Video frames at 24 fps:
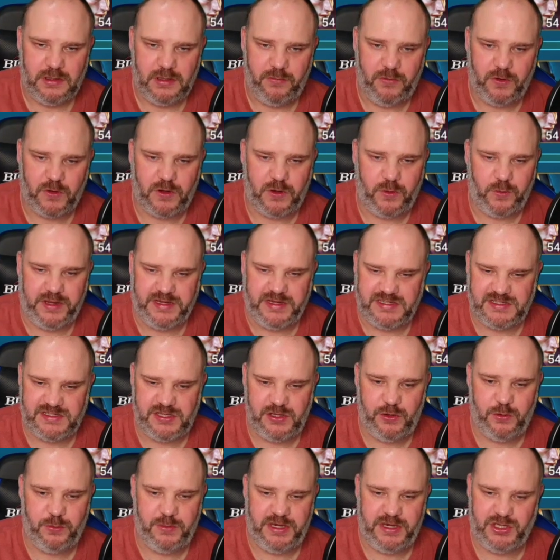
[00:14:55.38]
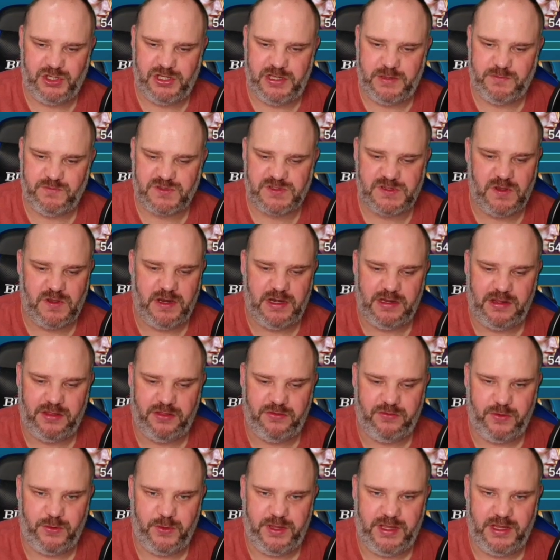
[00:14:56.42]
I'm not going to waste too many gems
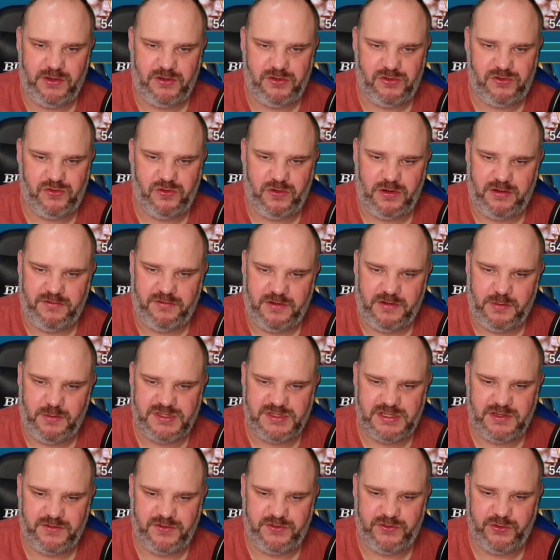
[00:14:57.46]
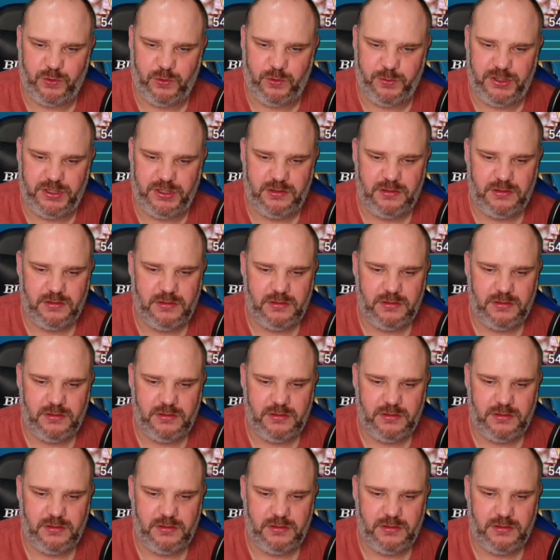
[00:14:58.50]
cycling through here just trying to find myself a tournament.